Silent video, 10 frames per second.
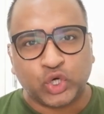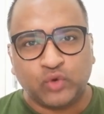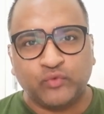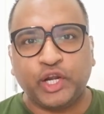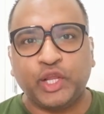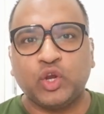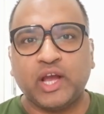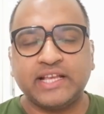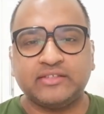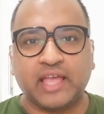a very
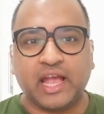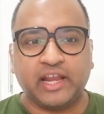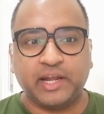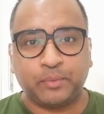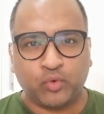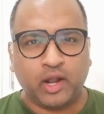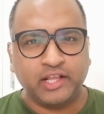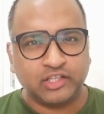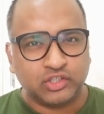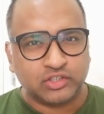short video, guys,
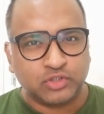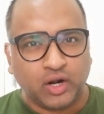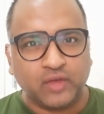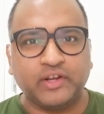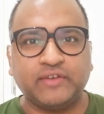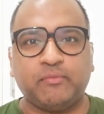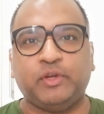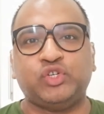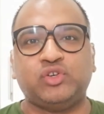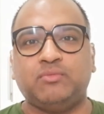and it provided a
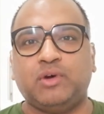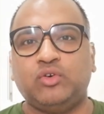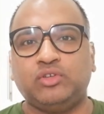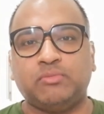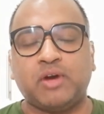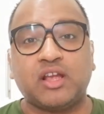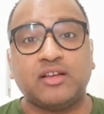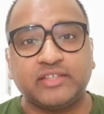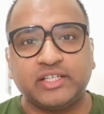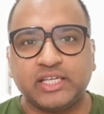lot of information
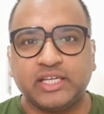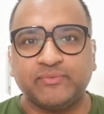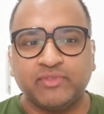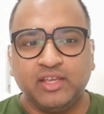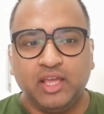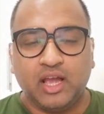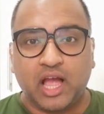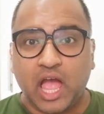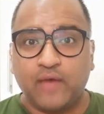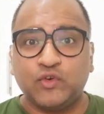about the Makkah
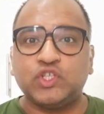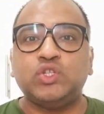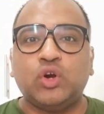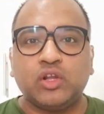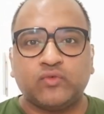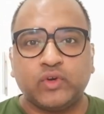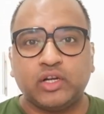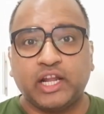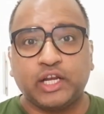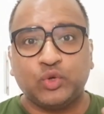city. I was
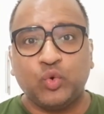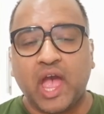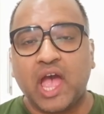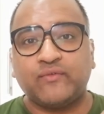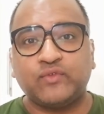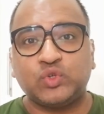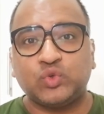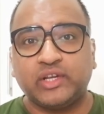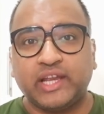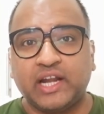not aware that you
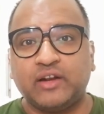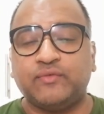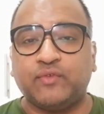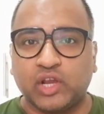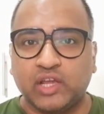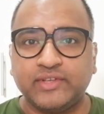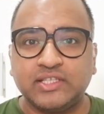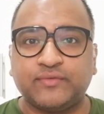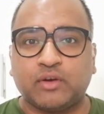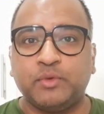have to get
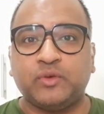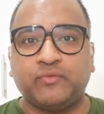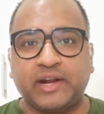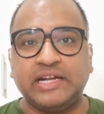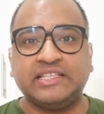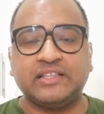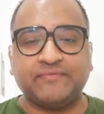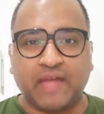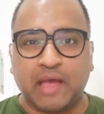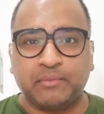forgiveness from your
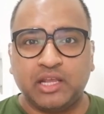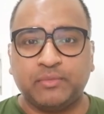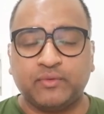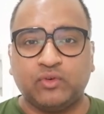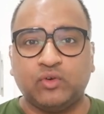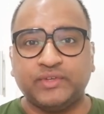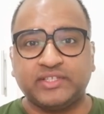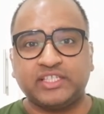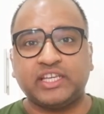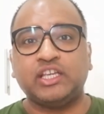friends and family
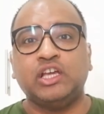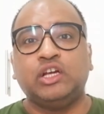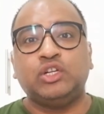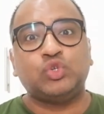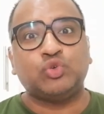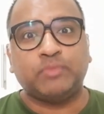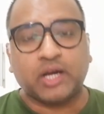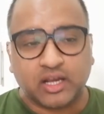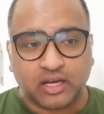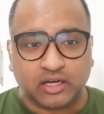before visiting
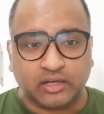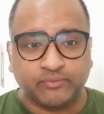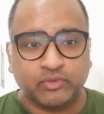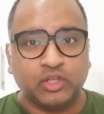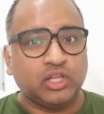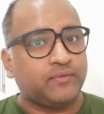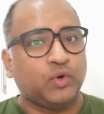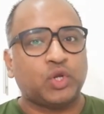to Makkah.